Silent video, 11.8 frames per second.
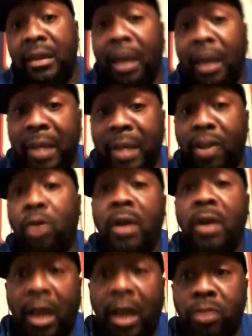I mean, I know
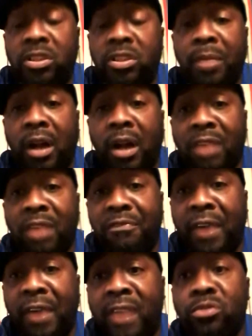some of the other
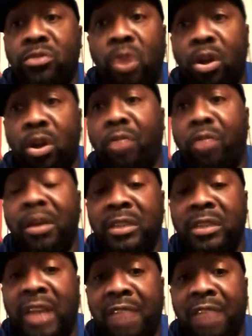fans who don't agree with
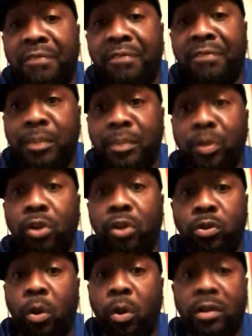Giant fans put
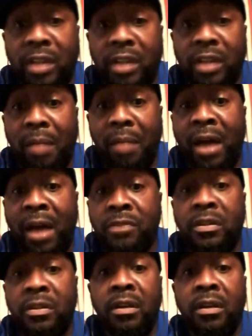those words in our mouths,
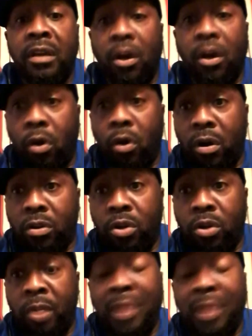or you
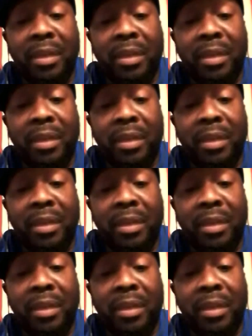know what I mean.